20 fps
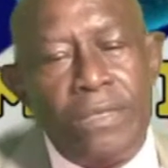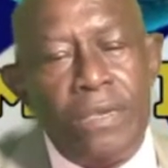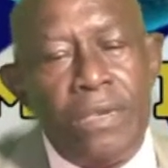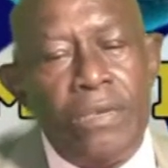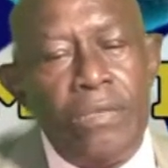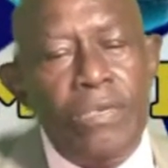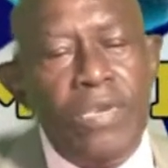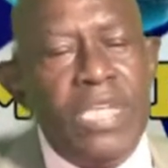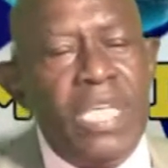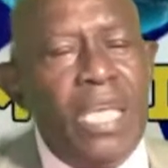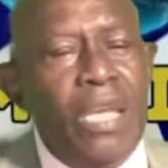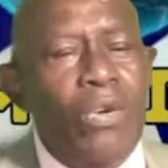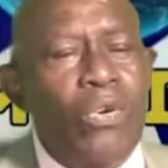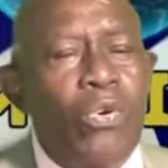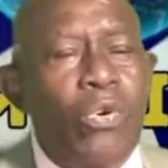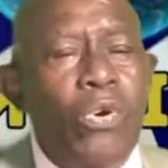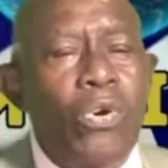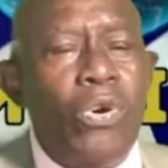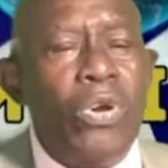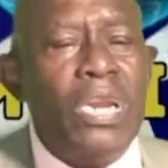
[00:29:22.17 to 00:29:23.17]
We can't
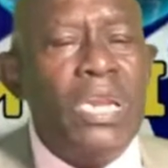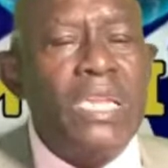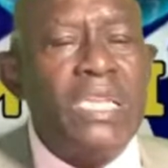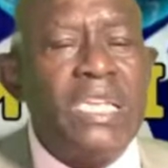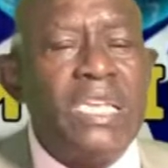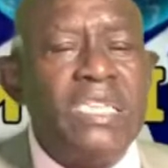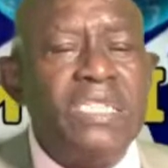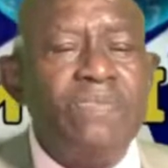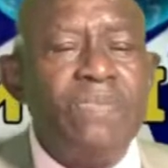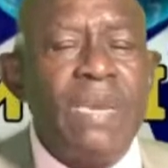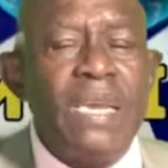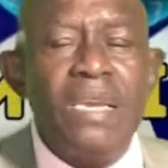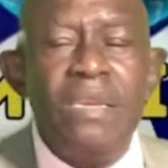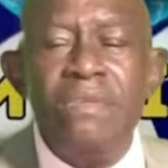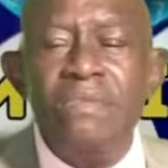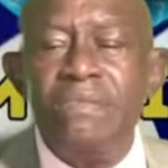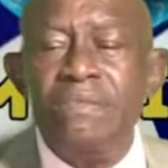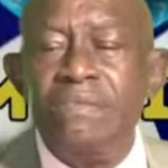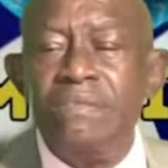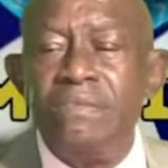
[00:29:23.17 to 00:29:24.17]
go on like this, man.
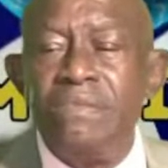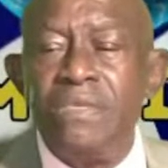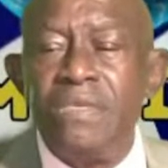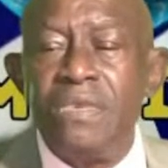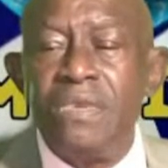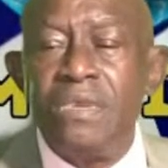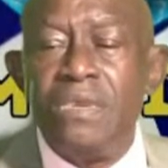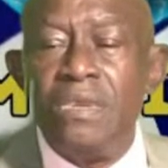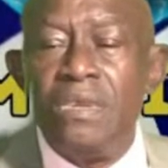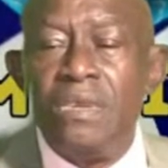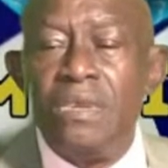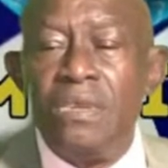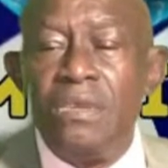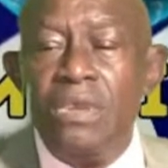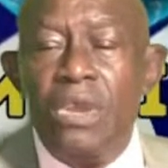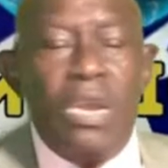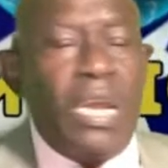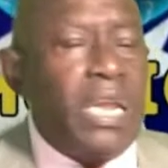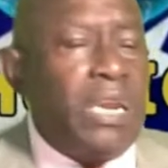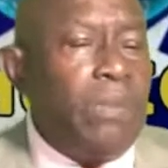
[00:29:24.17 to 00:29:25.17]

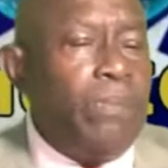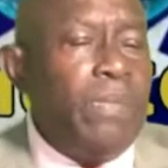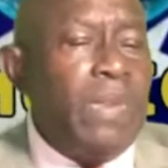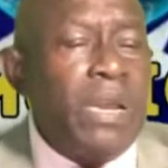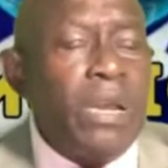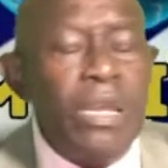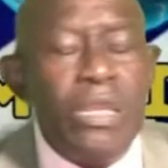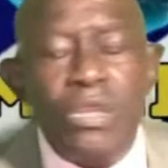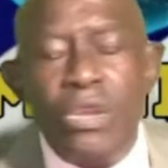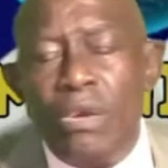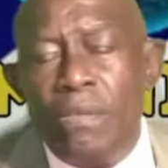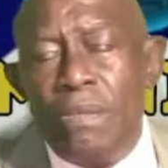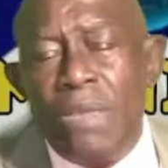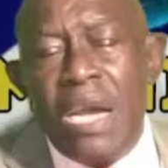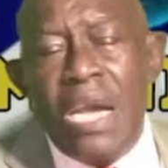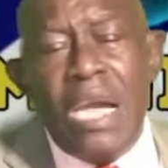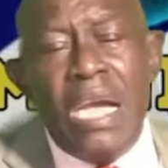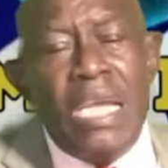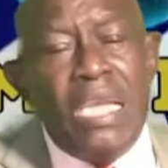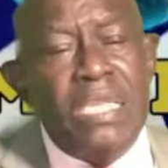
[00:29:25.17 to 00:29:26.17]
You gotta make up your
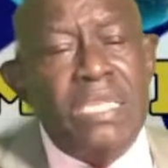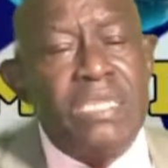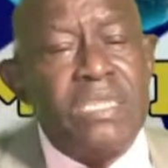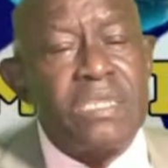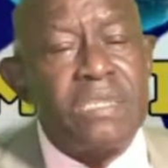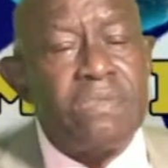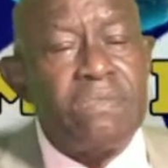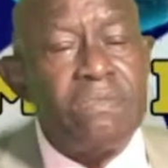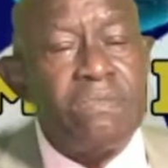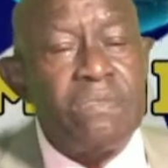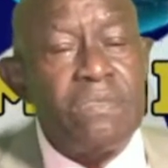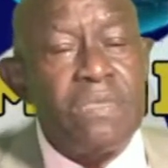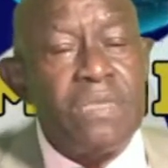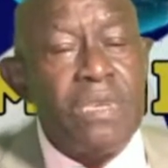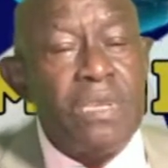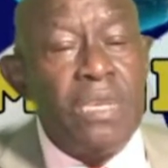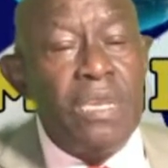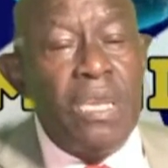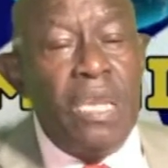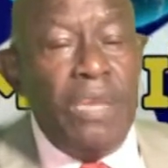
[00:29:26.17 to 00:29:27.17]
minds.
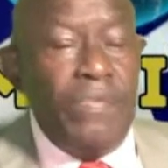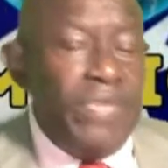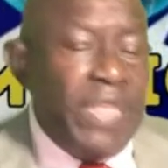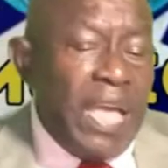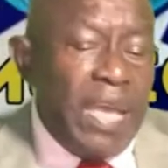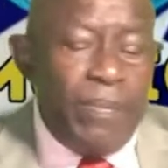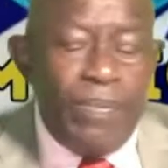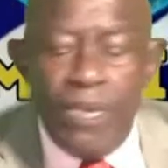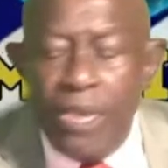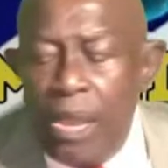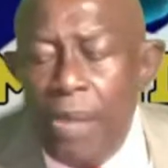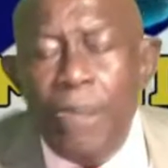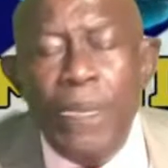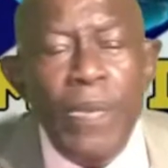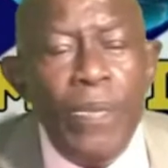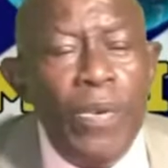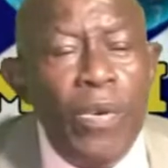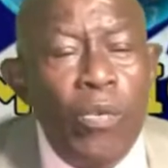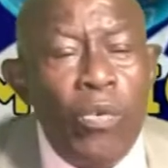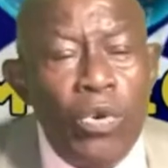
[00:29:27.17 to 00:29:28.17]
If Liberian
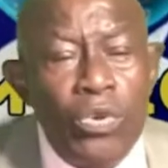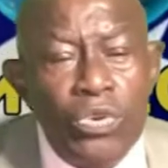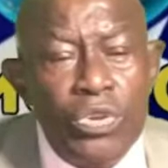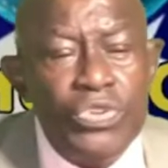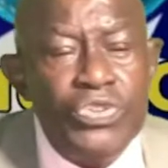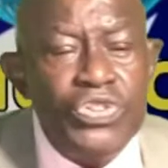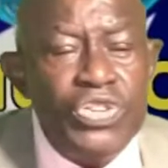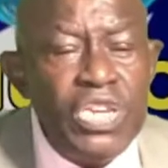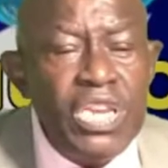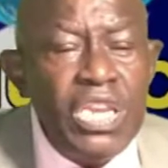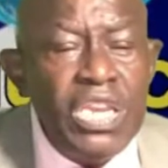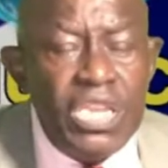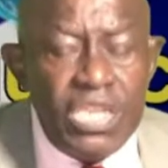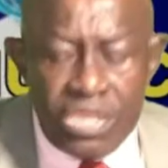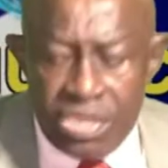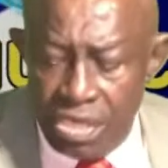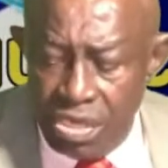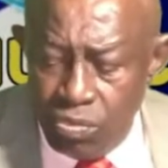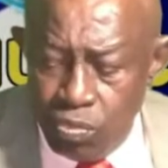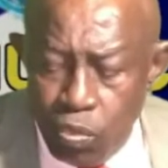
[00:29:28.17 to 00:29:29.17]
people want
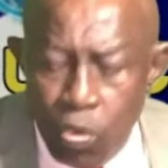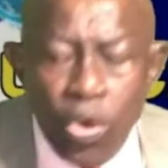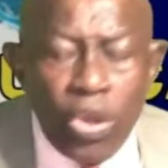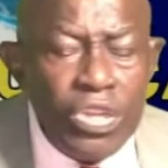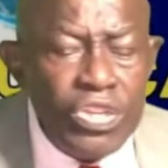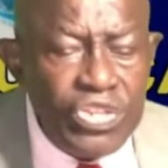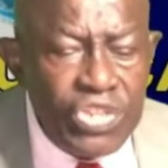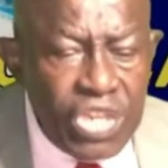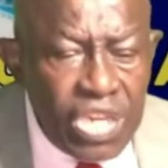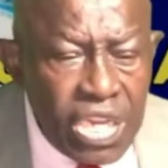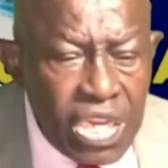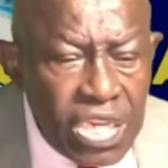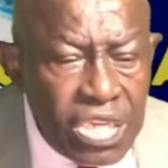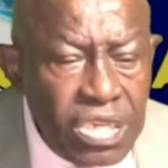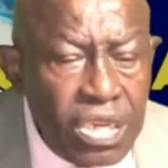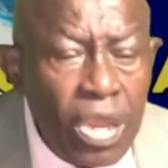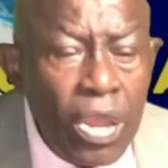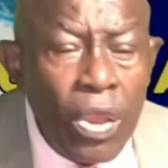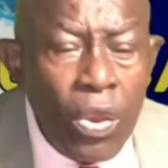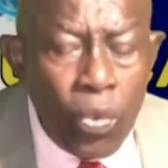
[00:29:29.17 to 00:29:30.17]
change,
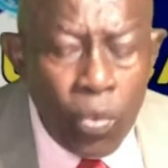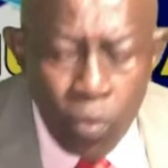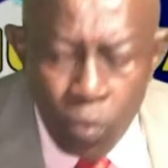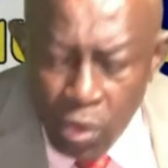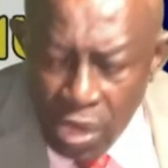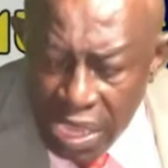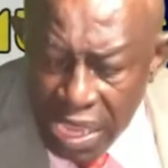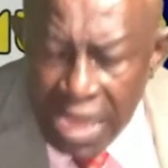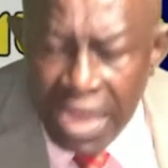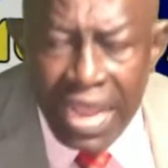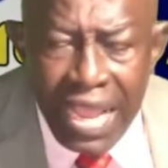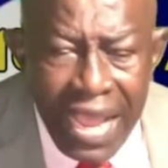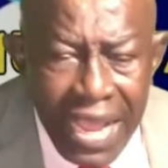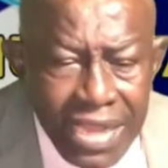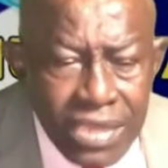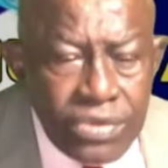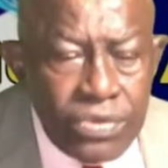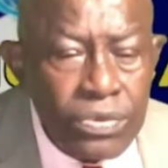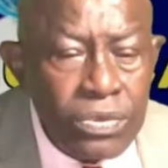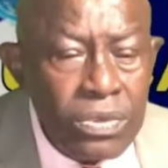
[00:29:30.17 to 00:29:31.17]
we
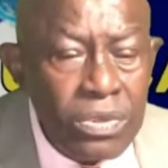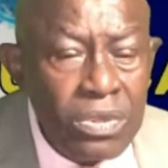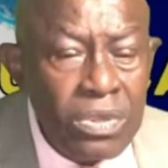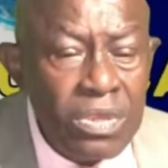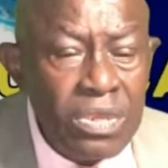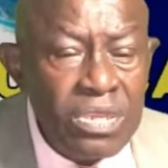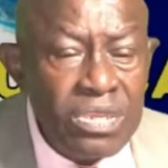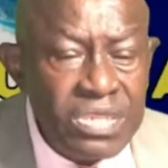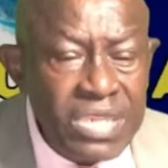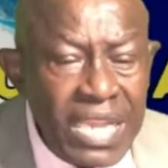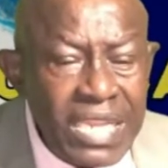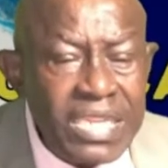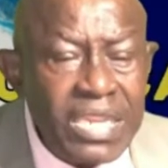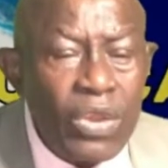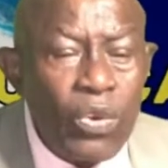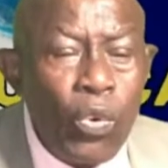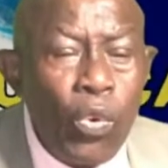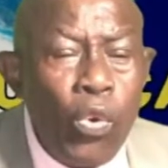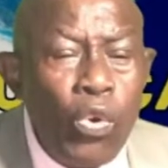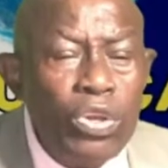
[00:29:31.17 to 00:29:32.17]
got to set the
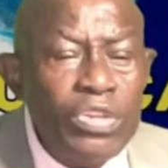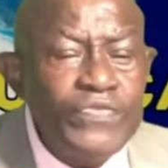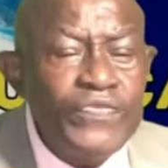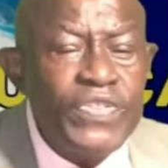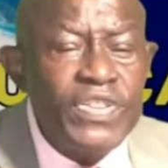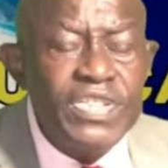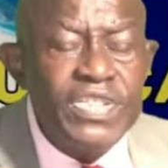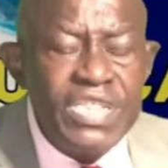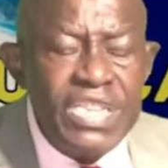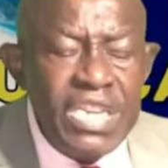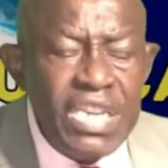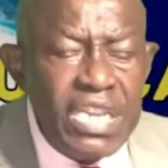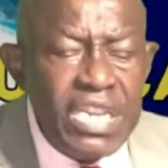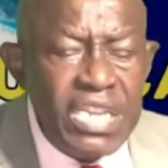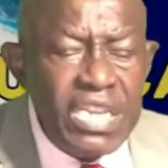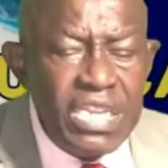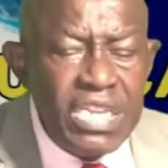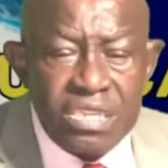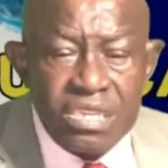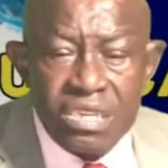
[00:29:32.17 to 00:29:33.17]
course for
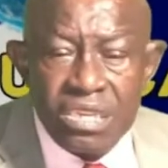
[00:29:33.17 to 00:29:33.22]
change.